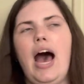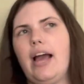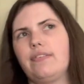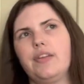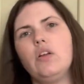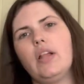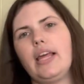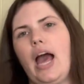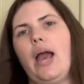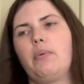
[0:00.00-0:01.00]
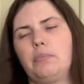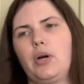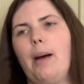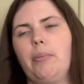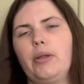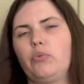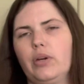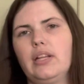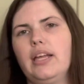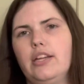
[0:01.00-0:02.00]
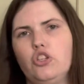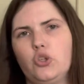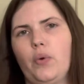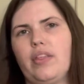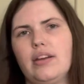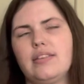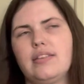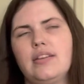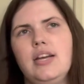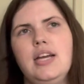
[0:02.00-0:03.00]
I feel like I would probably really enjoy this